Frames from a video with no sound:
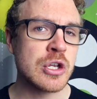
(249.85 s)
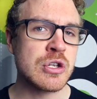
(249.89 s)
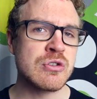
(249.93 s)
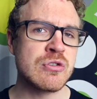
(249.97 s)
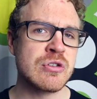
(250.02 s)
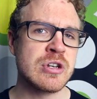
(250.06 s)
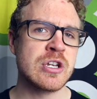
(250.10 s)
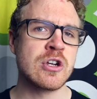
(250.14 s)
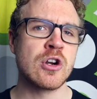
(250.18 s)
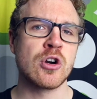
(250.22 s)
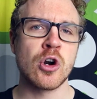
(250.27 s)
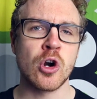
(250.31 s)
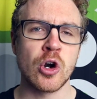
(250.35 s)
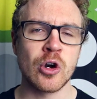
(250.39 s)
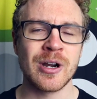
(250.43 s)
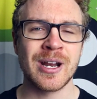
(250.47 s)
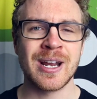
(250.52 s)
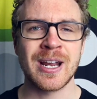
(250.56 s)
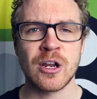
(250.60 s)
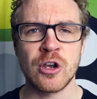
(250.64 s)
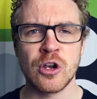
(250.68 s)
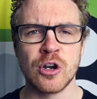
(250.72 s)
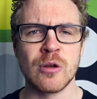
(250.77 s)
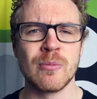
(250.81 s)
Union or
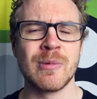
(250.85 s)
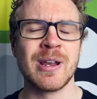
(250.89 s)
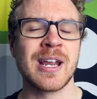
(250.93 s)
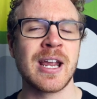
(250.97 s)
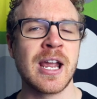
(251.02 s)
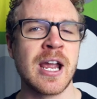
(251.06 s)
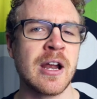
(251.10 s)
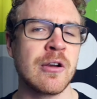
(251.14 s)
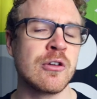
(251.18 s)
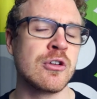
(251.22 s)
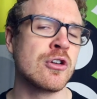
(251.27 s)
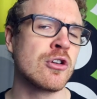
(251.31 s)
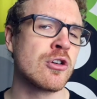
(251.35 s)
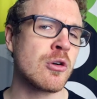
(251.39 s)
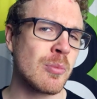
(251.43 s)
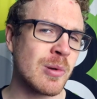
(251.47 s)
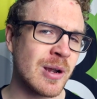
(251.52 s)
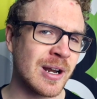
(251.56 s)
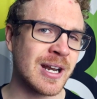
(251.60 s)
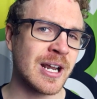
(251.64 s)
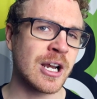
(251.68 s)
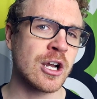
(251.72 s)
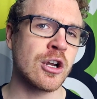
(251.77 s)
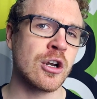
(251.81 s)
economic,
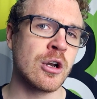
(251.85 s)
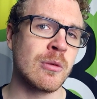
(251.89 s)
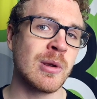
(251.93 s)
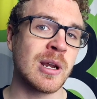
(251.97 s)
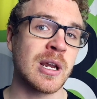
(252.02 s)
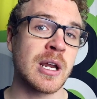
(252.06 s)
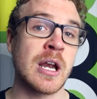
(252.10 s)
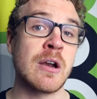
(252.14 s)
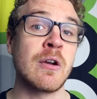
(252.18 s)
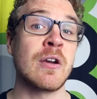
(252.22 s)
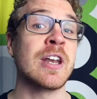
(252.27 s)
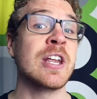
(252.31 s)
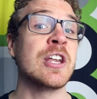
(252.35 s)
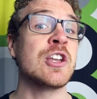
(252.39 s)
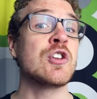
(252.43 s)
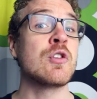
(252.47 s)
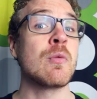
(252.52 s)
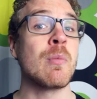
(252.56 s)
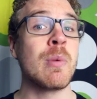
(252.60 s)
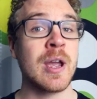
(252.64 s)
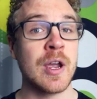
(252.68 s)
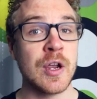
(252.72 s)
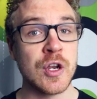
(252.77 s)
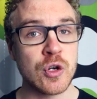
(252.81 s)
European economic area need to
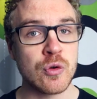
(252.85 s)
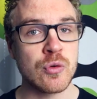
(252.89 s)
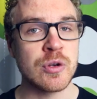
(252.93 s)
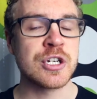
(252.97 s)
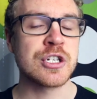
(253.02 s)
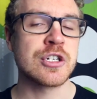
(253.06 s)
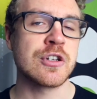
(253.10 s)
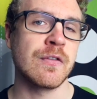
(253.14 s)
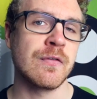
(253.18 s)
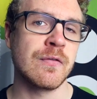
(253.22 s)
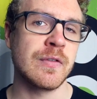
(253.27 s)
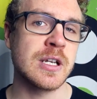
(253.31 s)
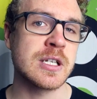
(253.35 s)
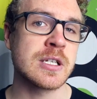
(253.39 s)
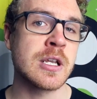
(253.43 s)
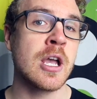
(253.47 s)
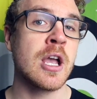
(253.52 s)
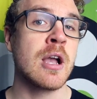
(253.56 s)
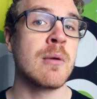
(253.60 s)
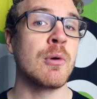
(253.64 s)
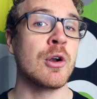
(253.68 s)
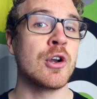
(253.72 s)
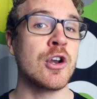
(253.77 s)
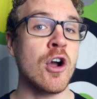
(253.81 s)
pay tuition fees.
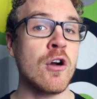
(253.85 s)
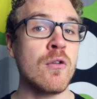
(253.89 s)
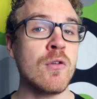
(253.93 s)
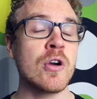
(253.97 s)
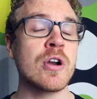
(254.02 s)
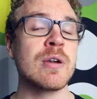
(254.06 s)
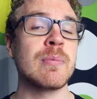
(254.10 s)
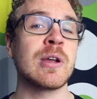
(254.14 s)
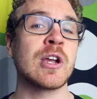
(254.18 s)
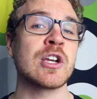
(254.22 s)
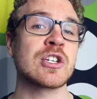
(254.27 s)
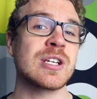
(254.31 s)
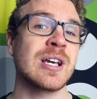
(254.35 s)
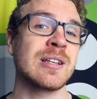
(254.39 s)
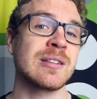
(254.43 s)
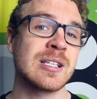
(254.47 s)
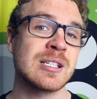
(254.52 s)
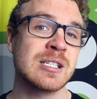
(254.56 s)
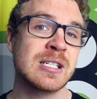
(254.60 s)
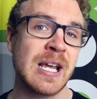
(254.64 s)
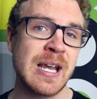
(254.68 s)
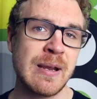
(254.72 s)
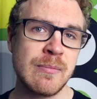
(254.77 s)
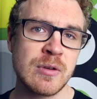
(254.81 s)
But don't worry, because at the
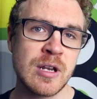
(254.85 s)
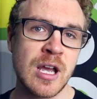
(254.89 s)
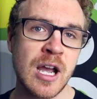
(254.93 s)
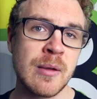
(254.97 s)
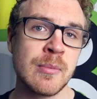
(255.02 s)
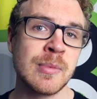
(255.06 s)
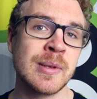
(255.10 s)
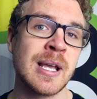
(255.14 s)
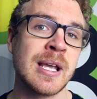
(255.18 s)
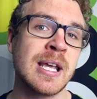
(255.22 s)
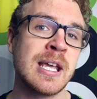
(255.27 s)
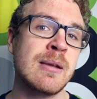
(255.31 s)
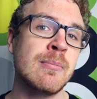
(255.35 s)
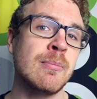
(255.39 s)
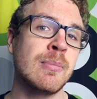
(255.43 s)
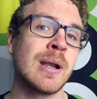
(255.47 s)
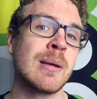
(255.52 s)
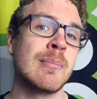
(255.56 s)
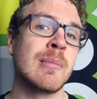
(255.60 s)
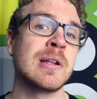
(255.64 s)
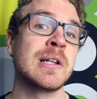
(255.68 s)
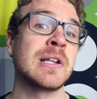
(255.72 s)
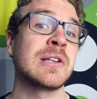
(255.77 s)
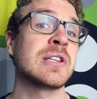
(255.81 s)
same time, they
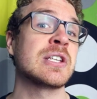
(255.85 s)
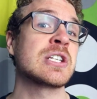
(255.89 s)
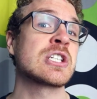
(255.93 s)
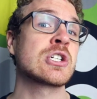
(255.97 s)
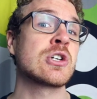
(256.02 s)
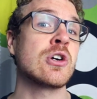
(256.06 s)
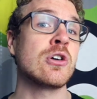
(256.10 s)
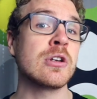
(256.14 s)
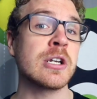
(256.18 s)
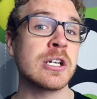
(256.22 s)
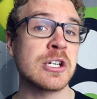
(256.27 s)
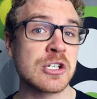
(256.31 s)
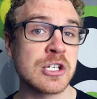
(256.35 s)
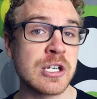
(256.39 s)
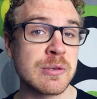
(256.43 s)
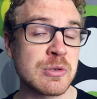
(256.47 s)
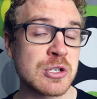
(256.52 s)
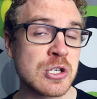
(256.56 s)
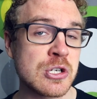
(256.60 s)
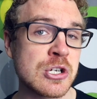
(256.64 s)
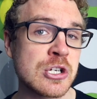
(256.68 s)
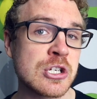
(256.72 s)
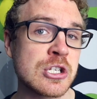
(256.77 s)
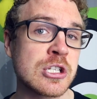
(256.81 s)
implemented the scholarship
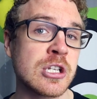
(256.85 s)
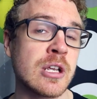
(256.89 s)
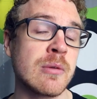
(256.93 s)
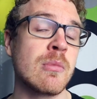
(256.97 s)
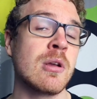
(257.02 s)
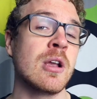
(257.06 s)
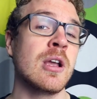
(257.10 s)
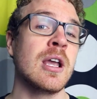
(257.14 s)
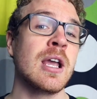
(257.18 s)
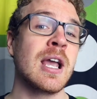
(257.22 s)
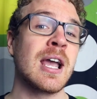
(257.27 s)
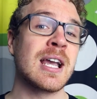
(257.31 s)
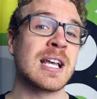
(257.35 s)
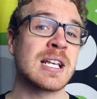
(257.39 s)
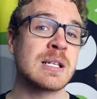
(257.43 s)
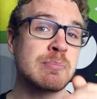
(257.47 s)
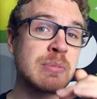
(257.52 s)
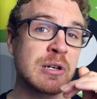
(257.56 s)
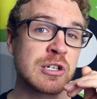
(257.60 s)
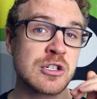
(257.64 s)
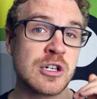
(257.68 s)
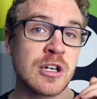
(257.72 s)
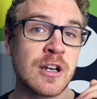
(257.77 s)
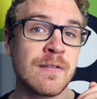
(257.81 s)
system,
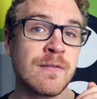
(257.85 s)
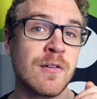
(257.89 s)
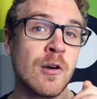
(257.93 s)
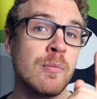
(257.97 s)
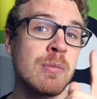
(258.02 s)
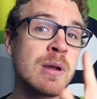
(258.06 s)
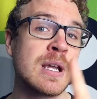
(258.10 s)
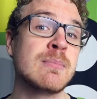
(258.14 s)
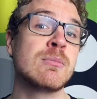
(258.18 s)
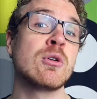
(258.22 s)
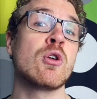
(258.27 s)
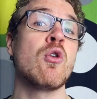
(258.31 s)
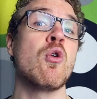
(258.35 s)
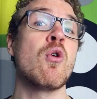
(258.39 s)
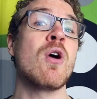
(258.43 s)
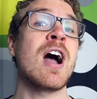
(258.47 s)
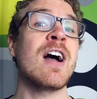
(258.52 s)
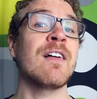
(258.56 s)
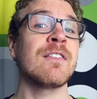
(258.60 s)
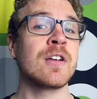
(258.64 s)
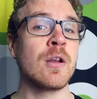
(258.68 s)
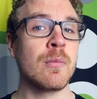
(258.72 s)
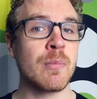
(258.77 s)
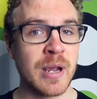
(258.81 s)
especially for people who
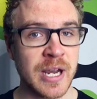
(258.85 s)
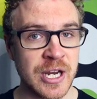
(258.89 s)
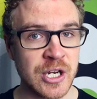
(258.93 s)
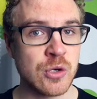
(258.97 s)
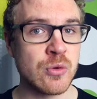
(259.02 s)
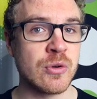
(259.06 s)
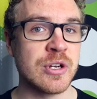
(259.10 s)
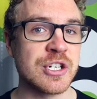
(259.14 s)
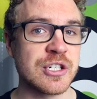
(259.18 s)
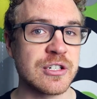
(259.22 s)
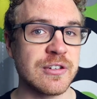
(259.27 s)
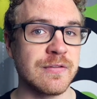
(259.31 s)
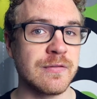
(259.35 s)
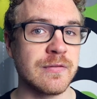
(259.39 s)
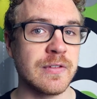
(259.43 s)
have to pay tuition